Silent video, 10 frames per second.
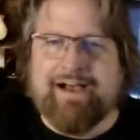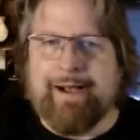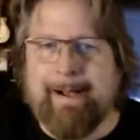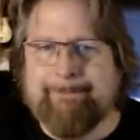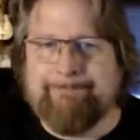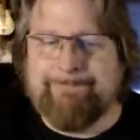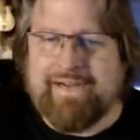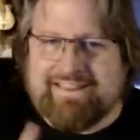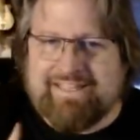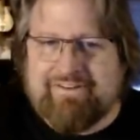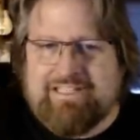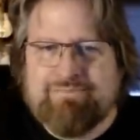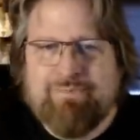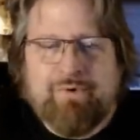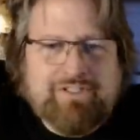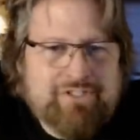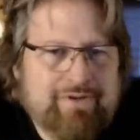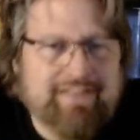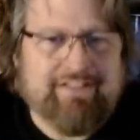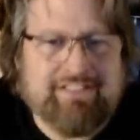Um, but there is more to
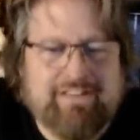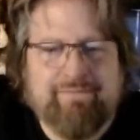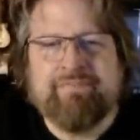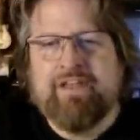it, and there's a